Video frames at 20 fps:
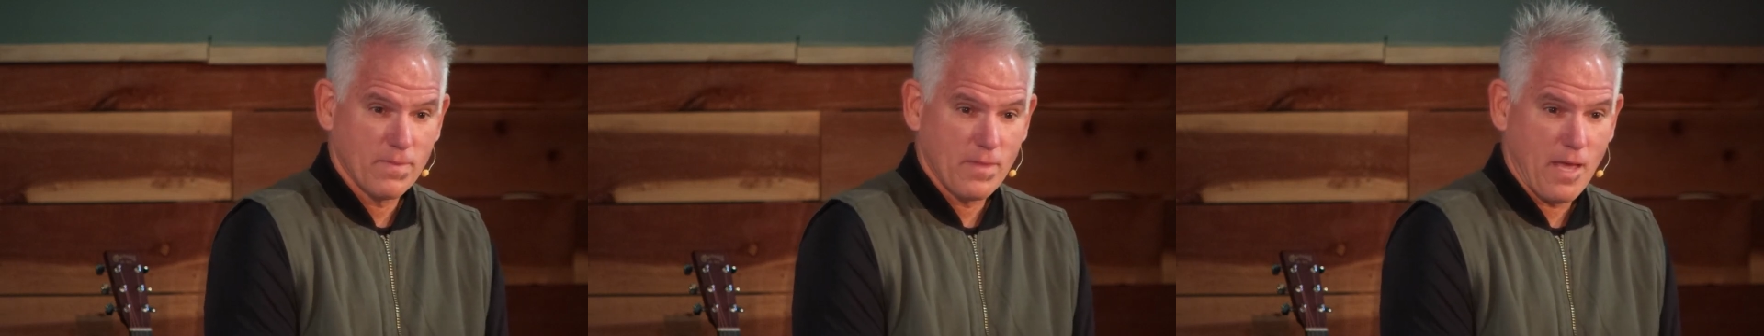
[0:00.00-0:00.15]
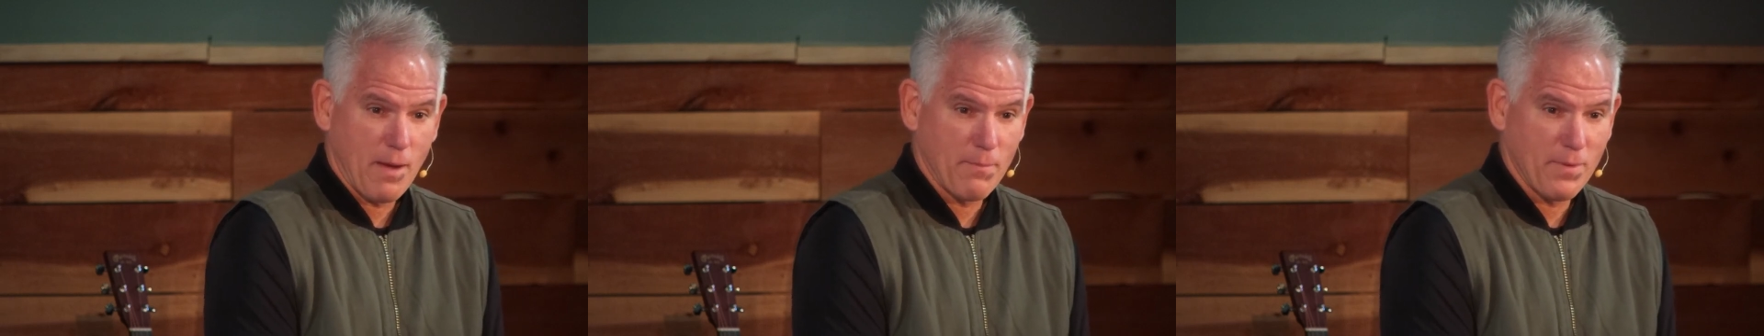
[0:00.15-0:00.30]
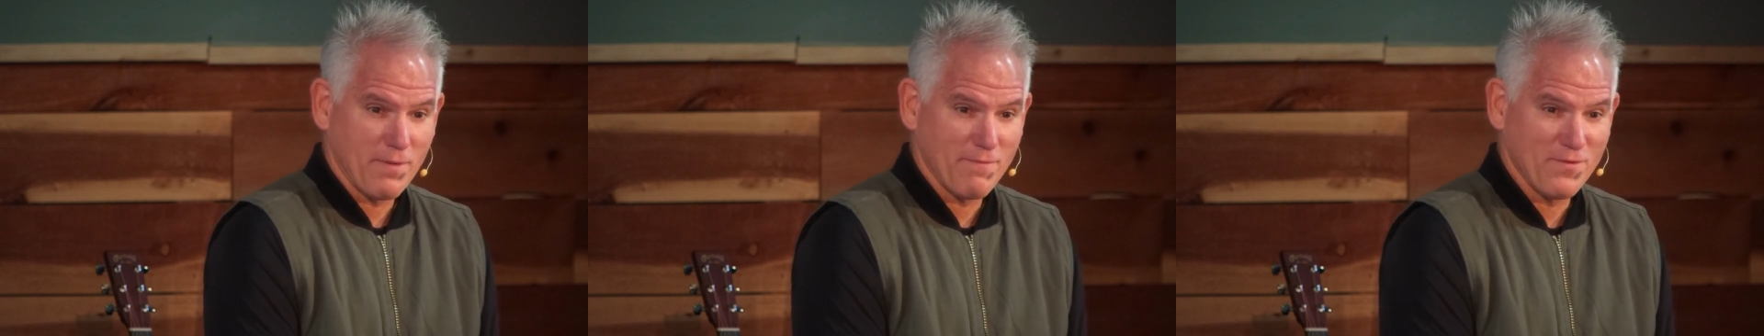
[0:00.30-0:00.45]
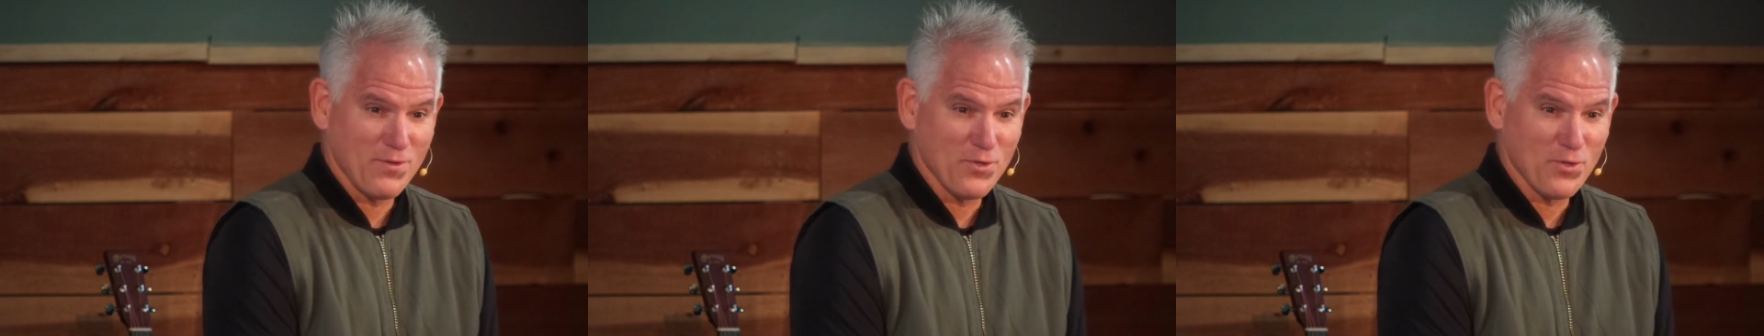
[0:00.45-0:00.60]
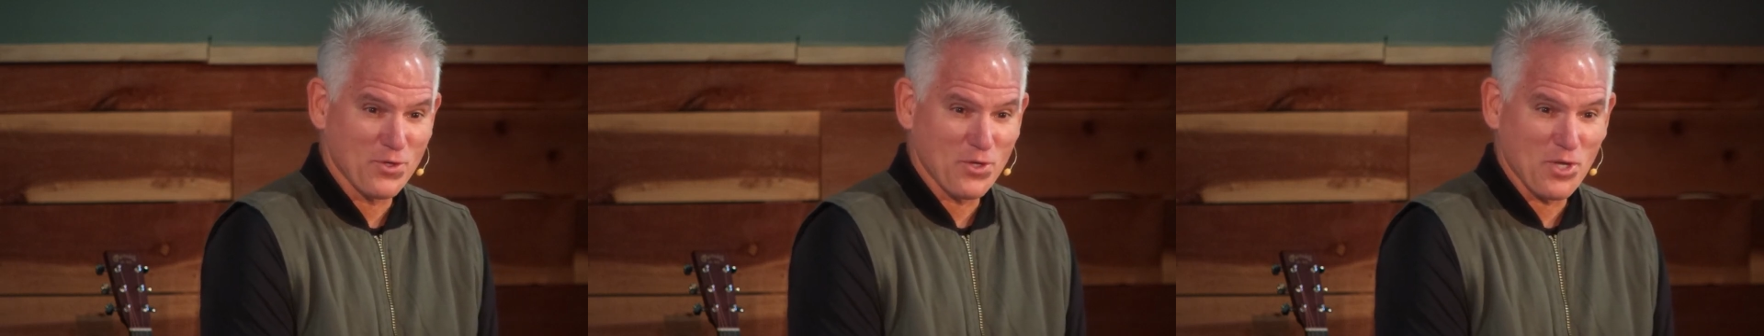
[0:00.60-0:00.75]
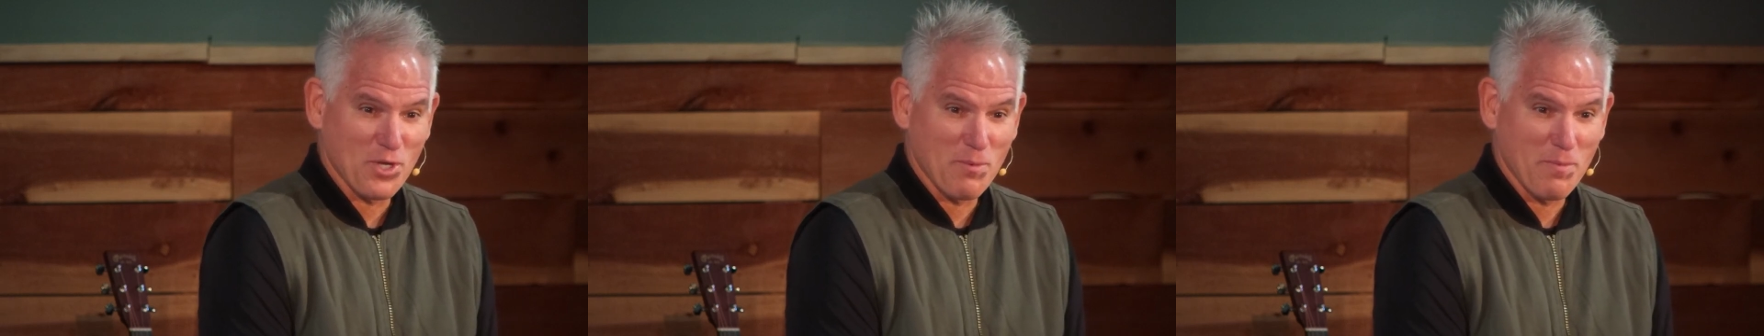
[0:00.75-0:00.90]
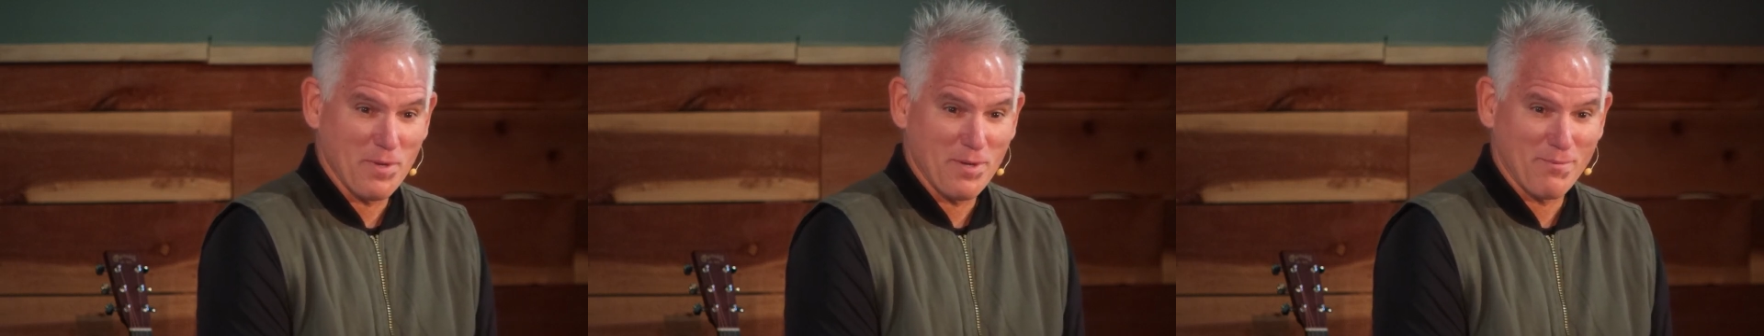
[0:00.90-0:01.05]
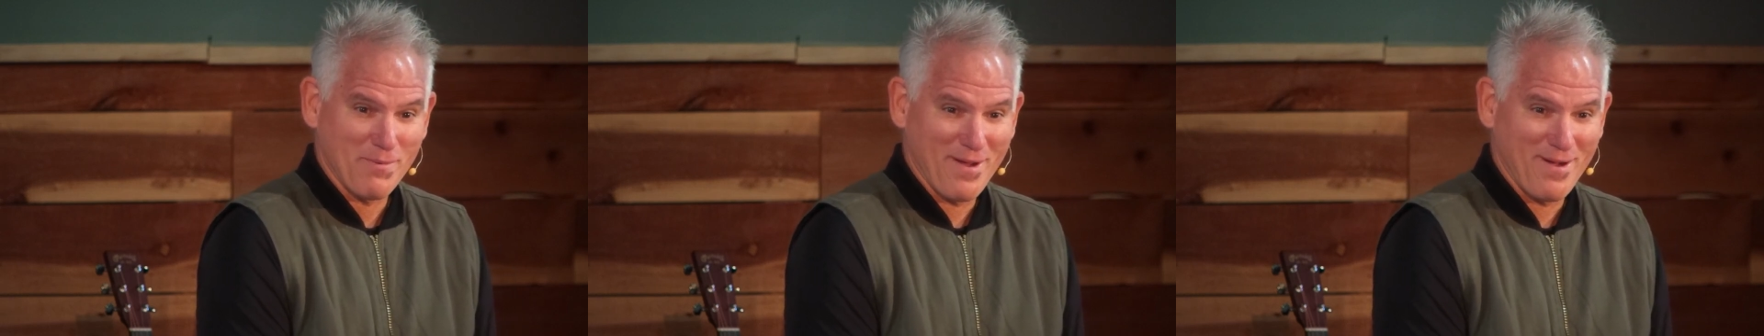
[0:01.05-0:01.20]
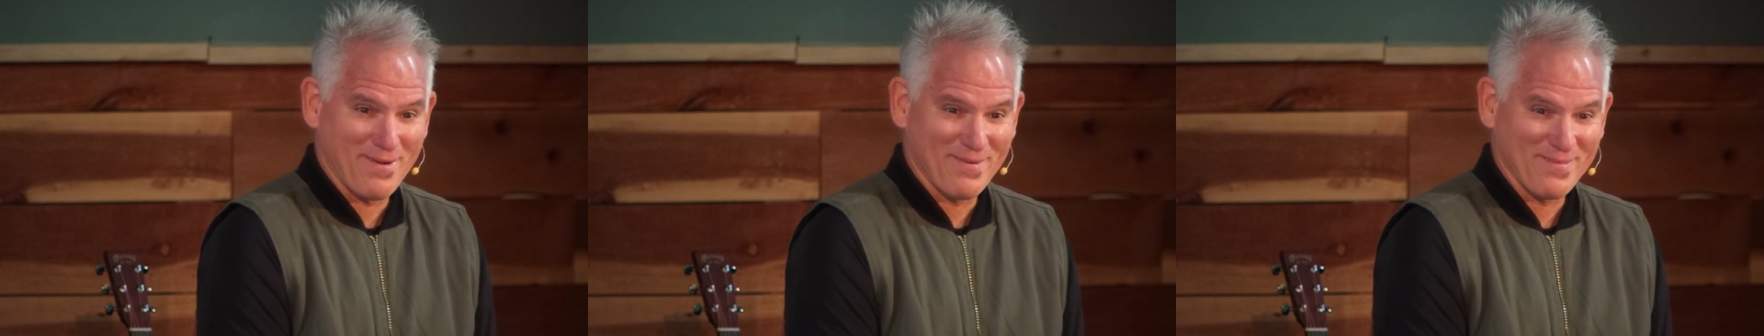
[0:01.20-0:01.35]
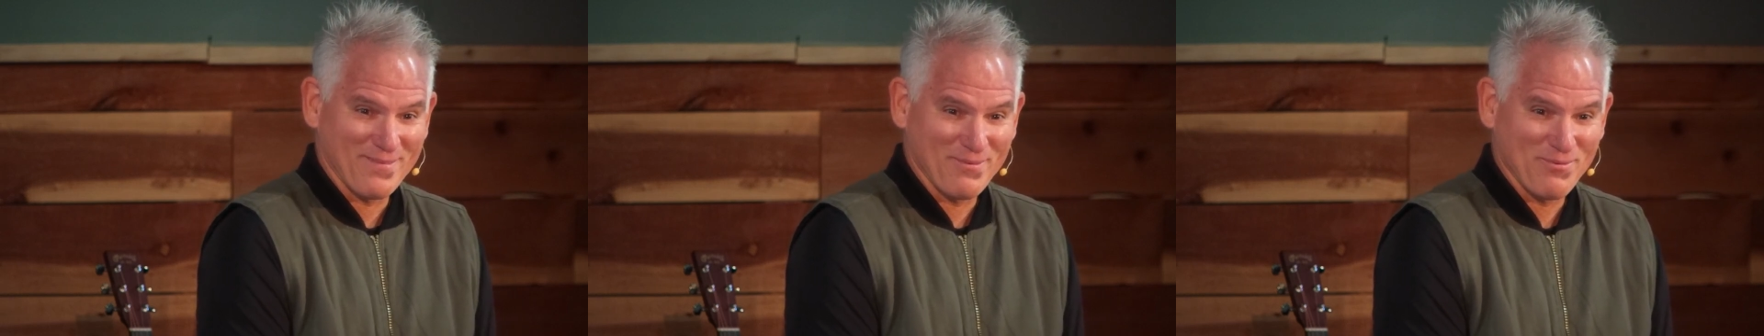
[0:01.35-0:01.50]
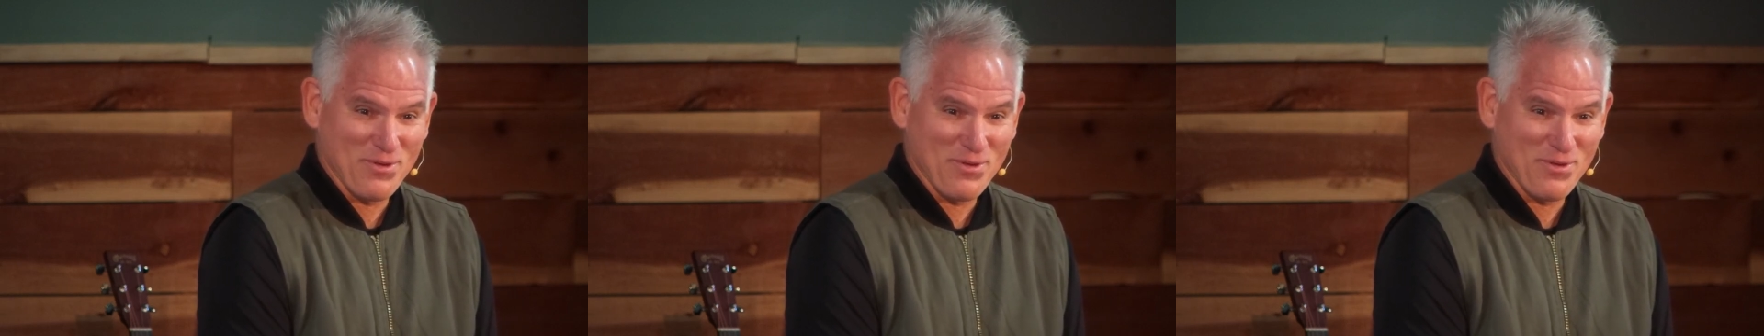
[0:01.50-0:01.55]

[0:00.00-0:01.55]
How many of you are going to be around